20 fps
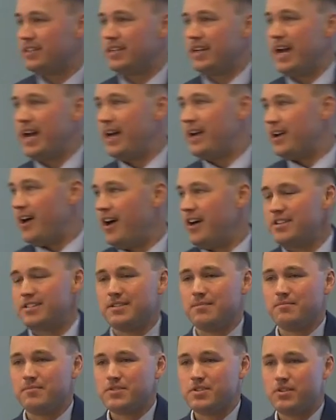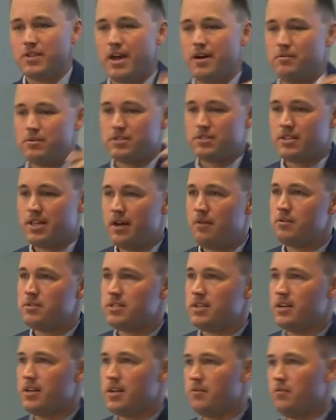Yeah, awesome. So that was
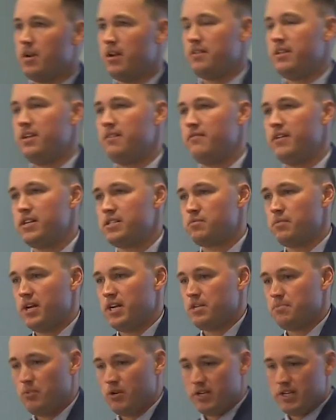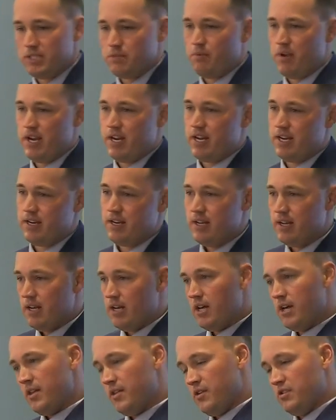one of the events we got to participate in.
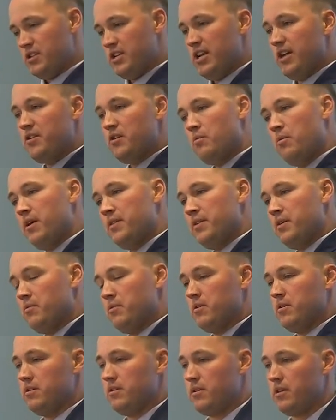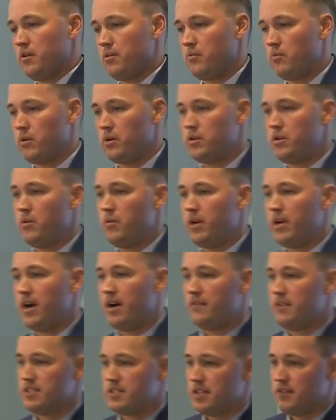There's another one that we're doing,
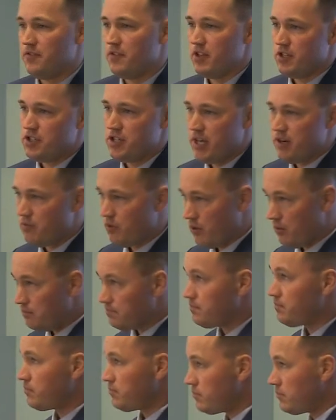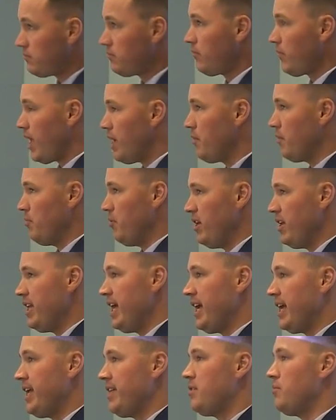obviously, for the general, and we're putting
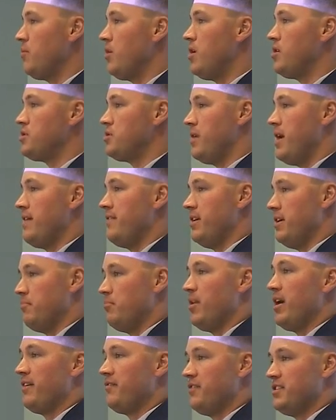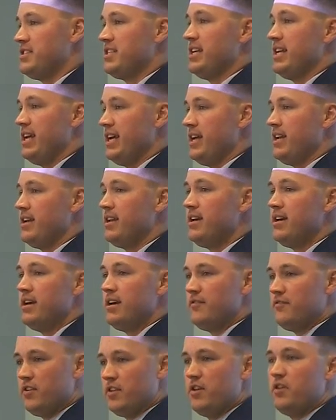that together. We're also having a breakfast again
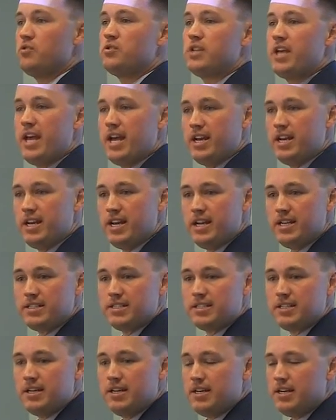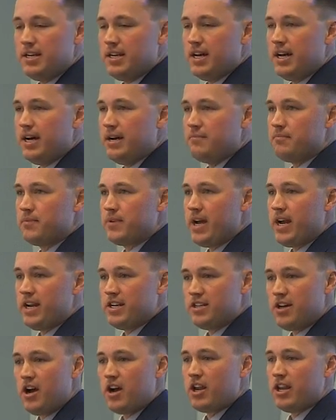for those candidates, kind of
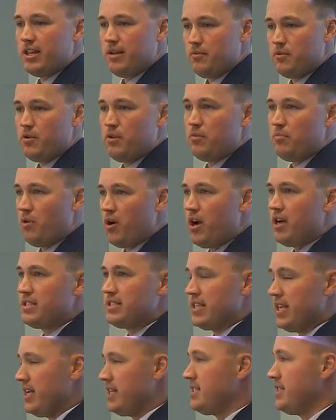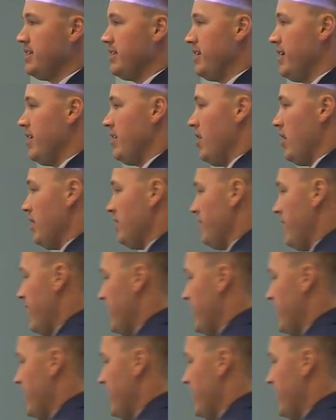talking about the process and all of